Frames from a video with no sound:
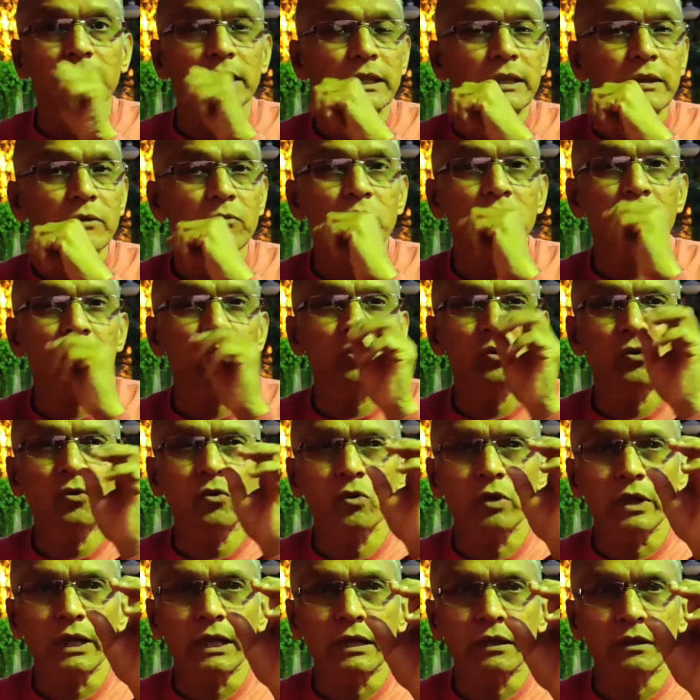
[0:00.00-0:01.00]
Even
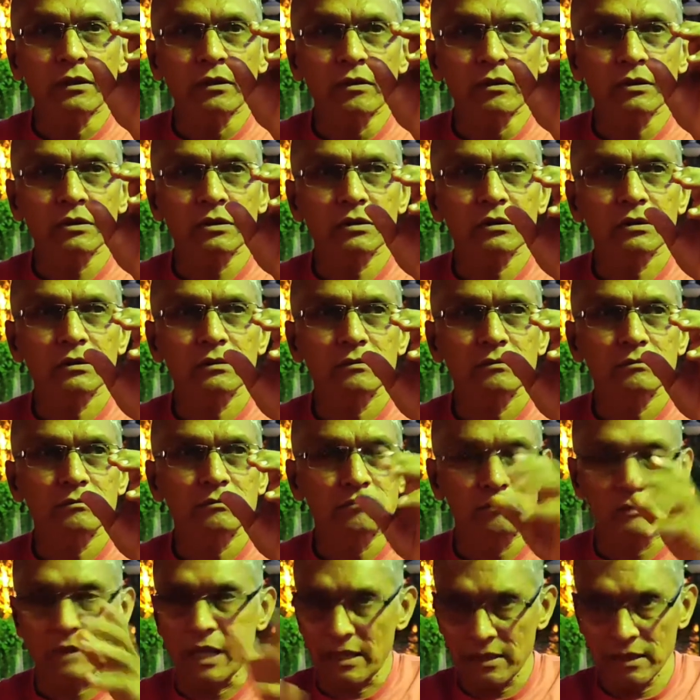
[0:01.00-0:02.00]
though it looks
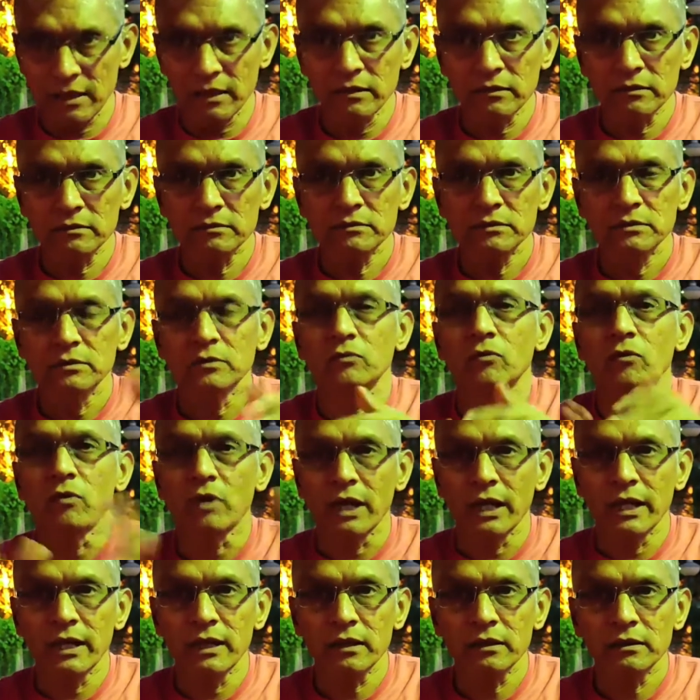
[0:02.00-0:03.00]
nothing,
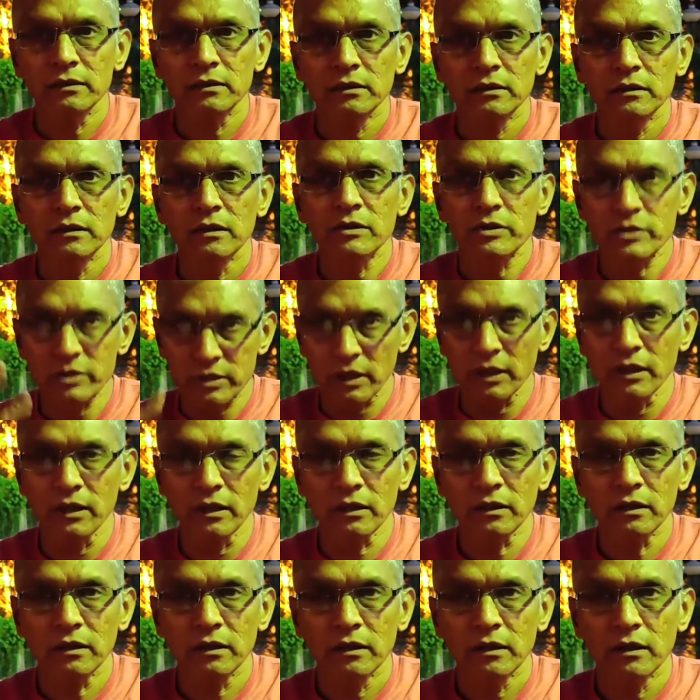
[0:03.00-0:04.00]
void, still,
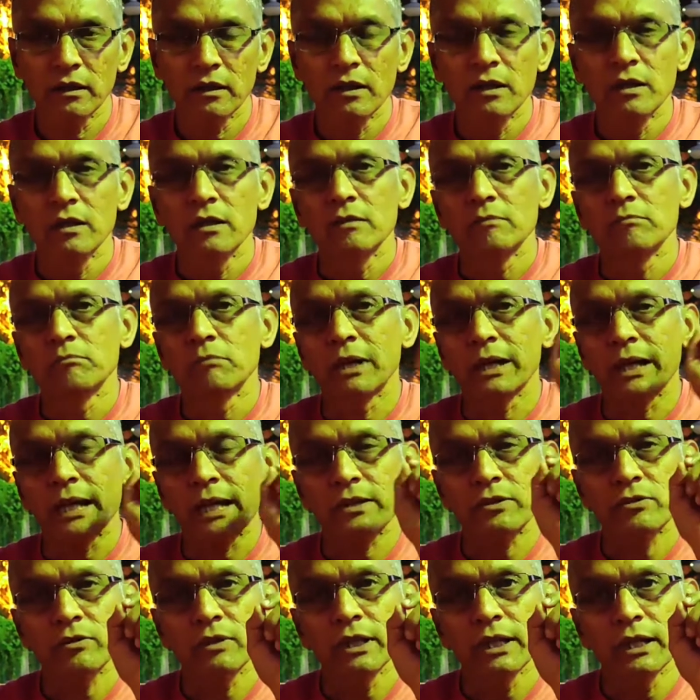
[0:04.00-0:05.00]
but
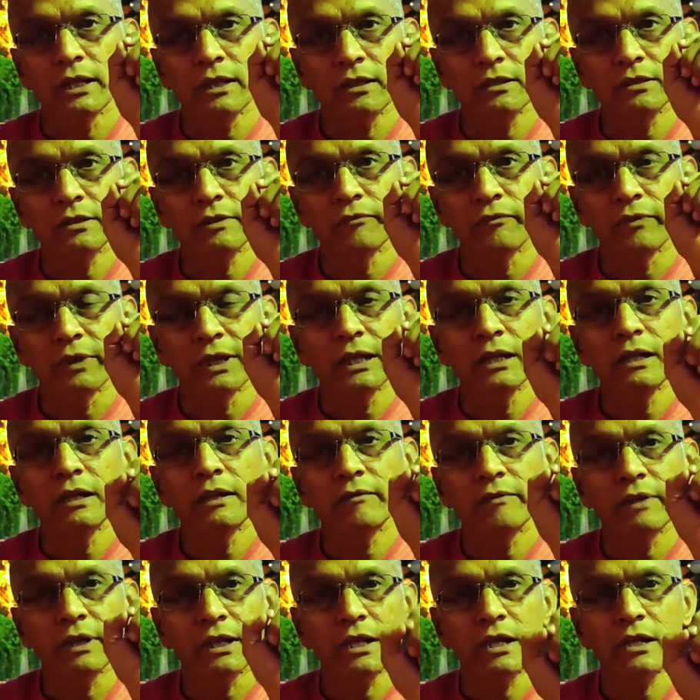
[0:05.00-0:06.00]
actually it is the field
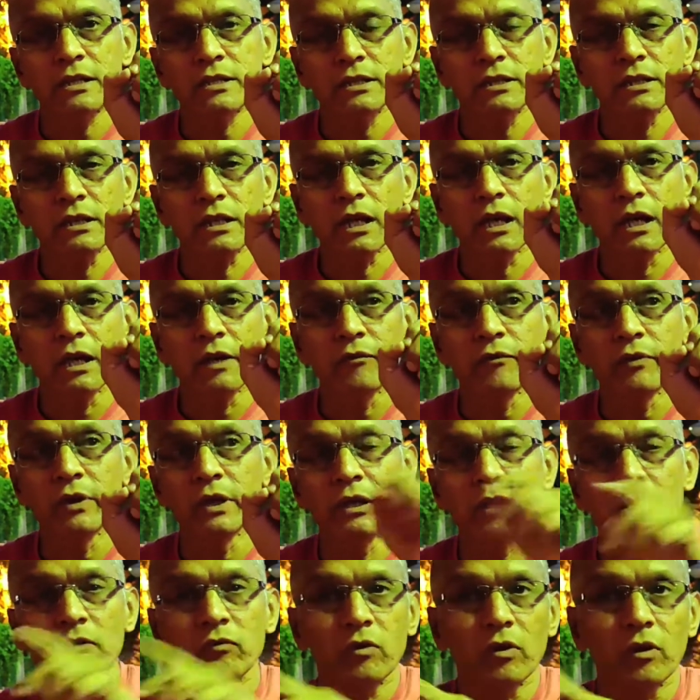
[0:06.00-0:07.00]
of energy and
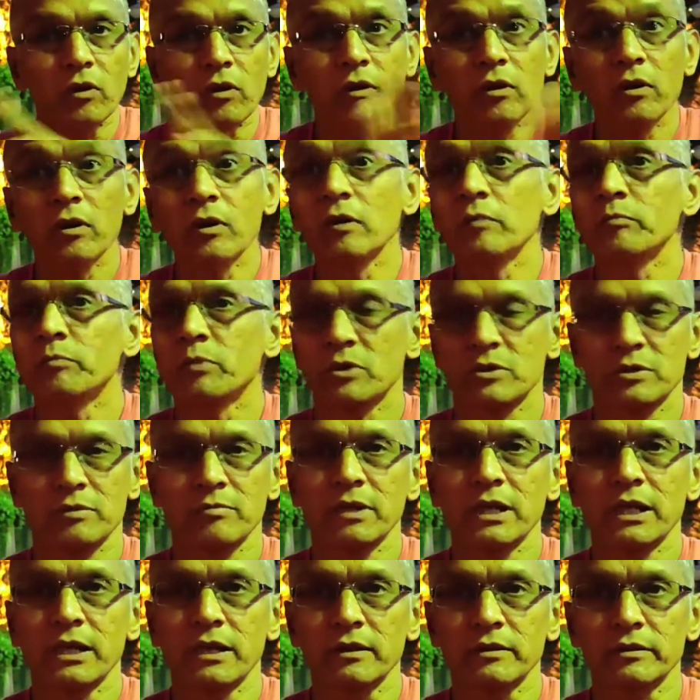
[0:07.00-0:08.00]
field of all
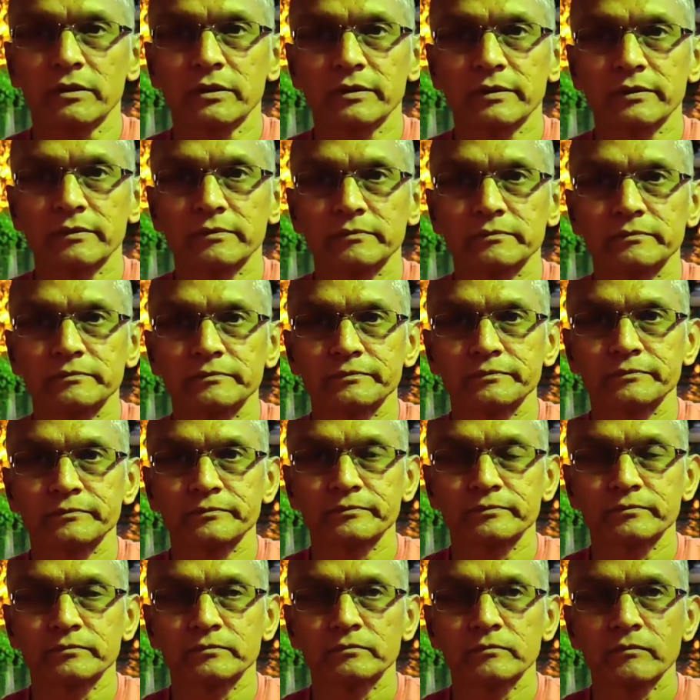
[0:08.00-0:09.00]
possibilities.
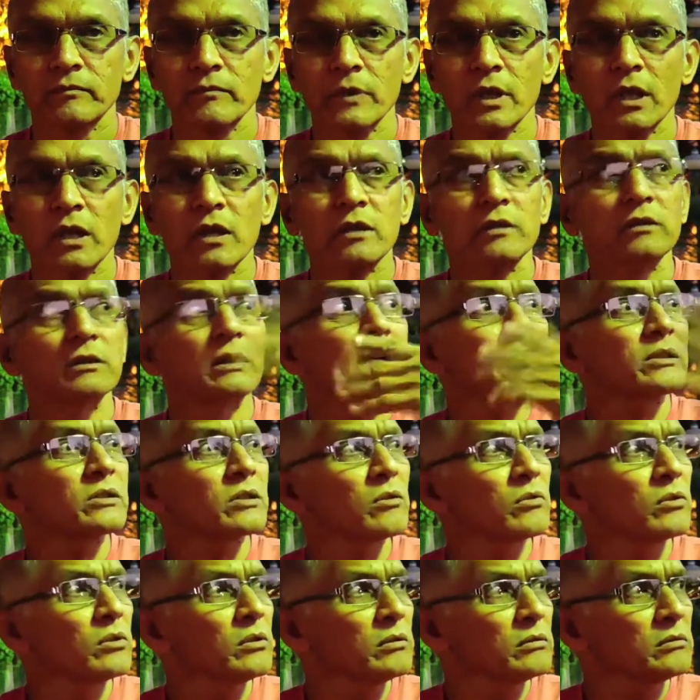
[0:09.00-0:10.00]
That's
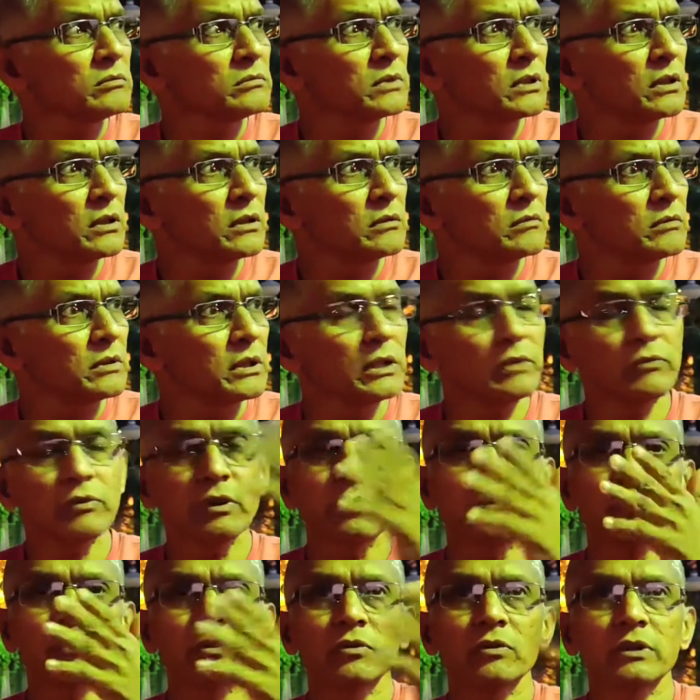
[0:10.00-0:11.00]
how, even
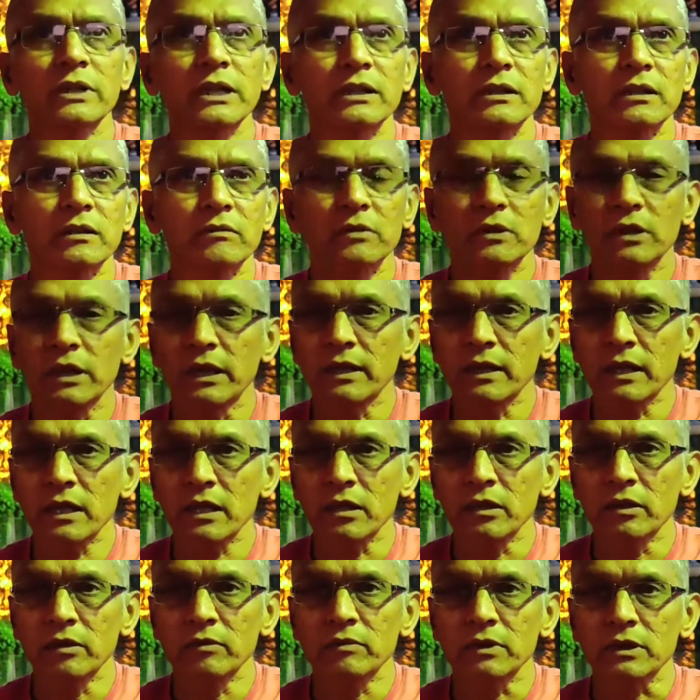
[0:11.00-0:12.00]
if you look at our entire
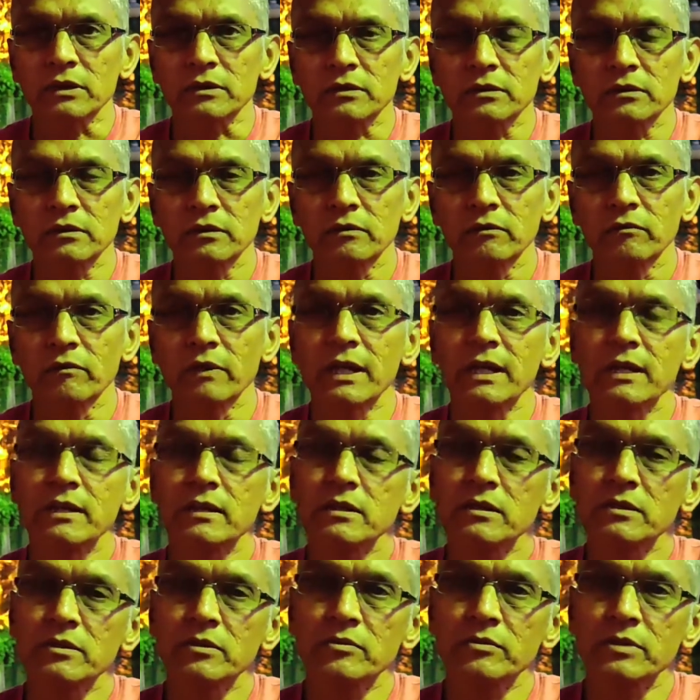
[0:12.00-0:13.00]
universe, where it
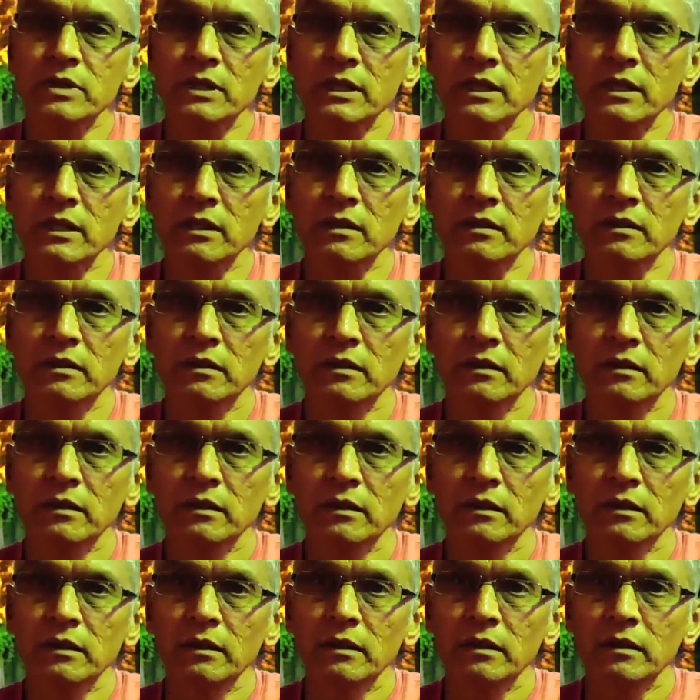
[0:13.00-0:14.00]
is situated?
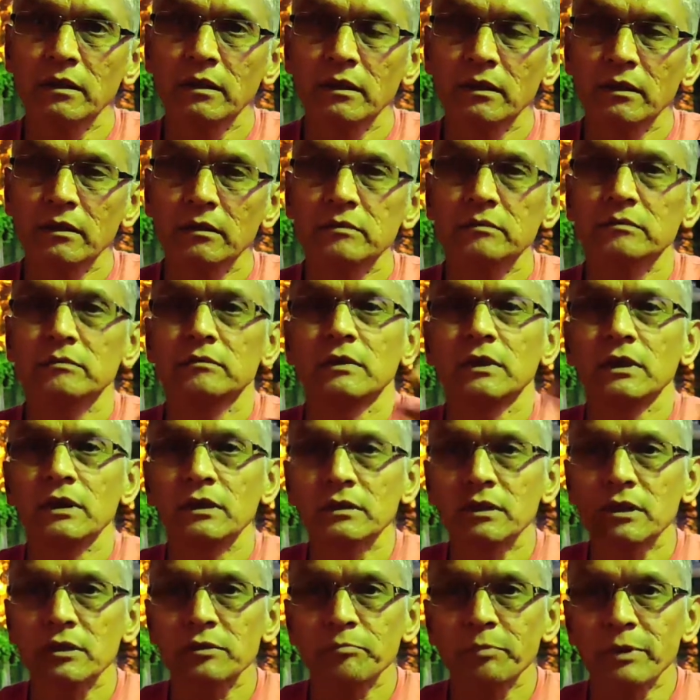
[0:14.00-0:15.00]

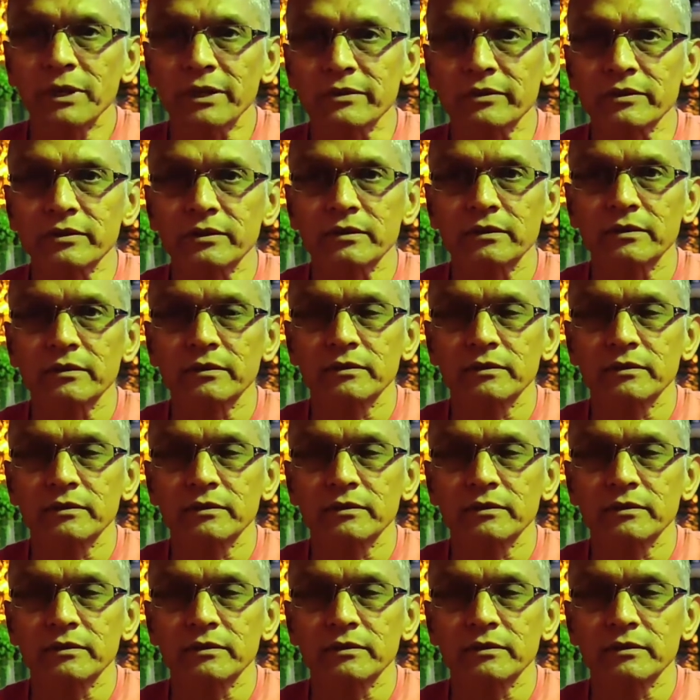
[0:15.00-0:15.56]
In the space.